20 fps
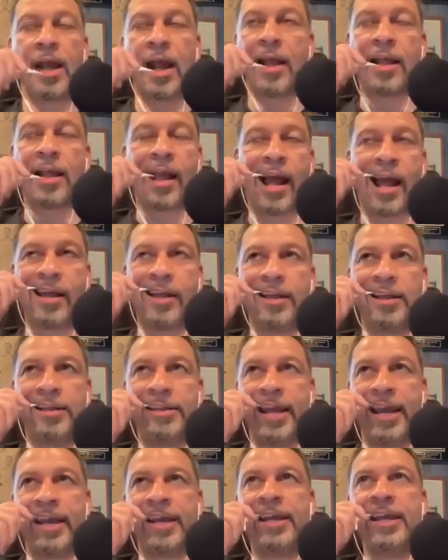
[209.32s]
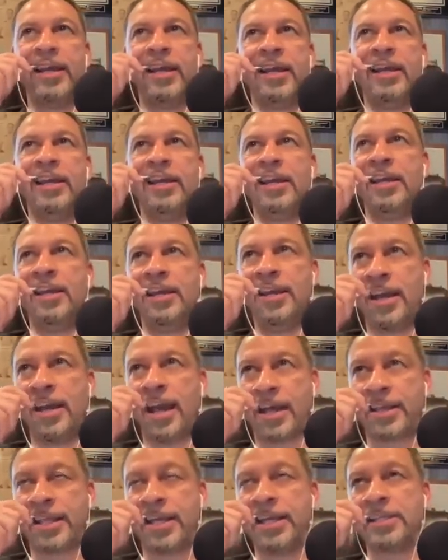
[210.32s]
I
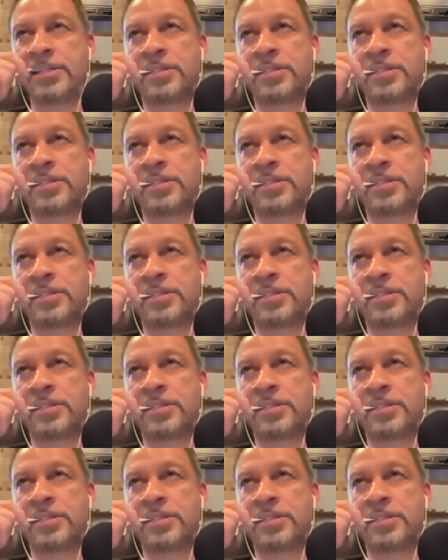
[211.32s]
think